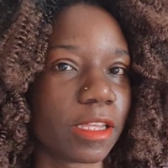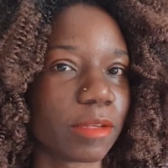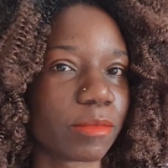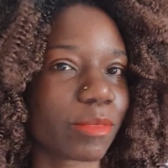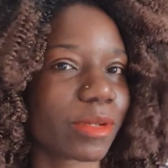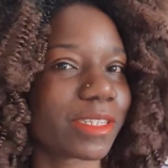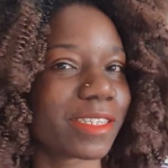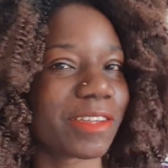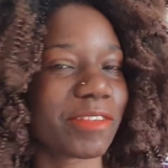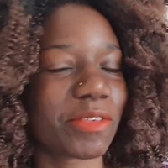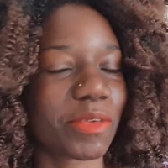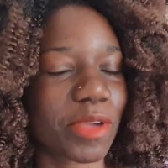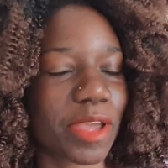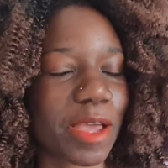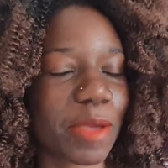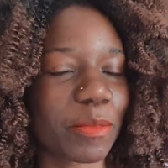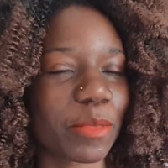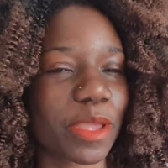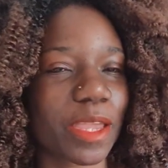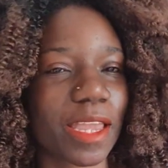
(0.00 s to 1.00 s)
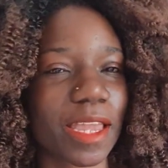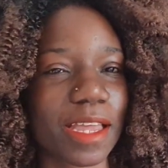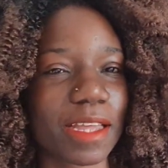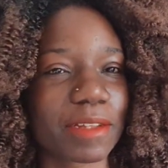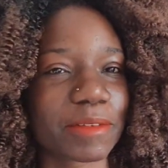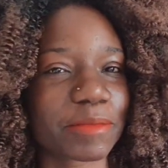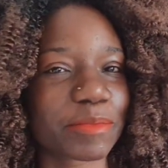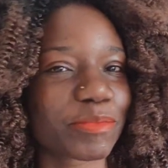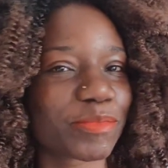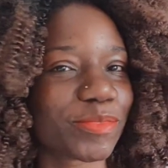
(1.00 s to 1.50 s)
But if you come
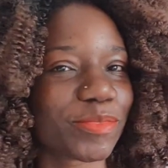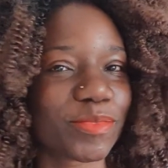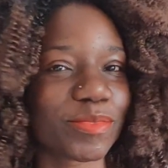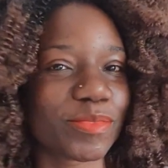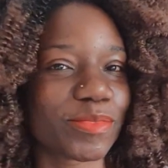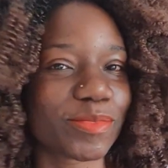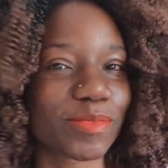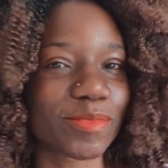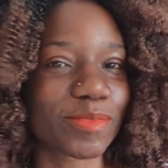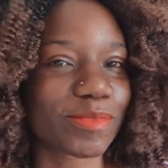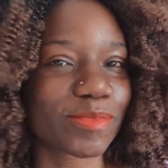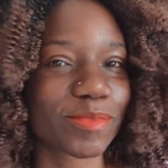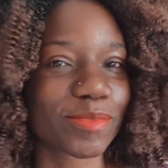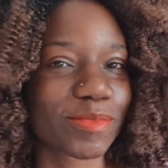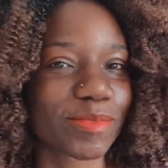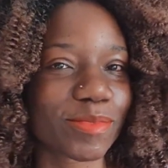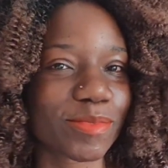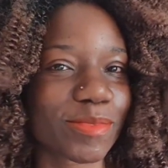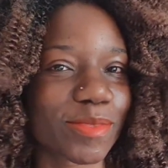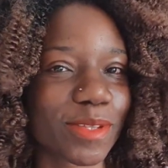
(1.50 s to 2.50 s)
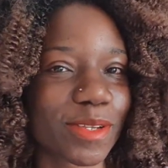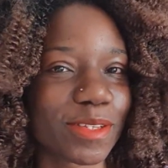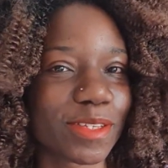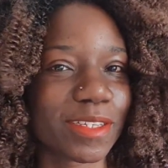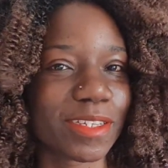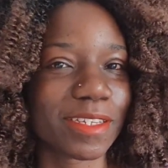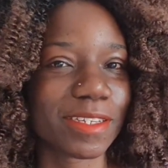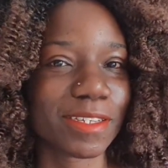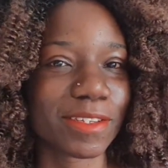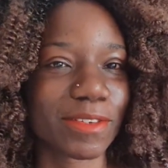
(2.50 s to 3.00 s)
here, you're
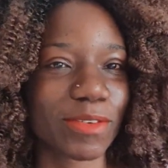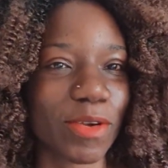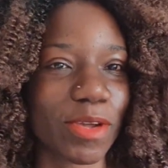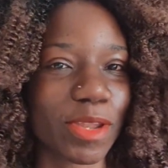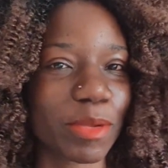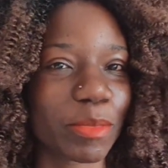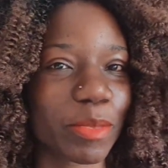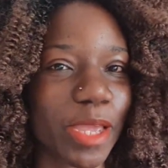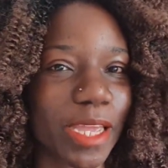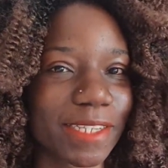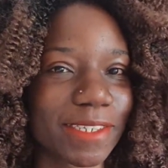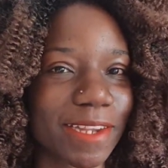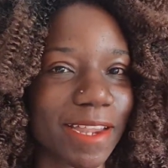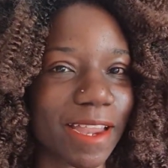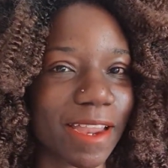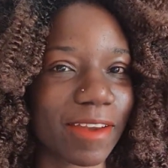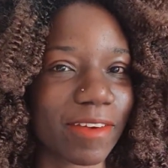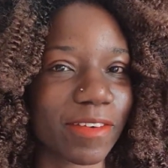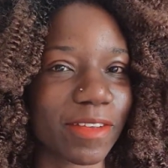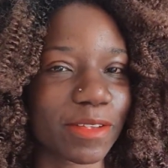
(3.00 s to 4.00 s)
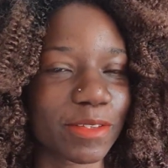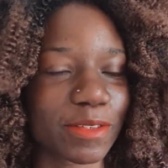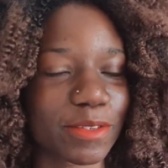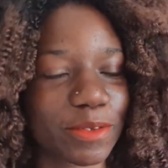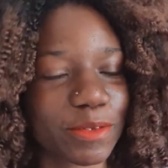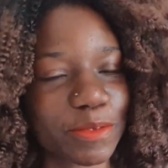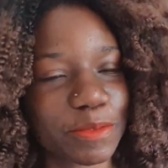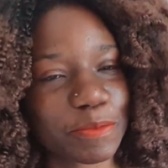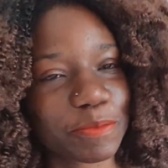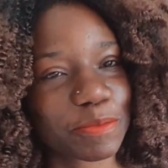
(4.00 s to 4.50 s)
gonna get hungry.
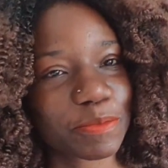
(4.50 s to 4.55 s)
So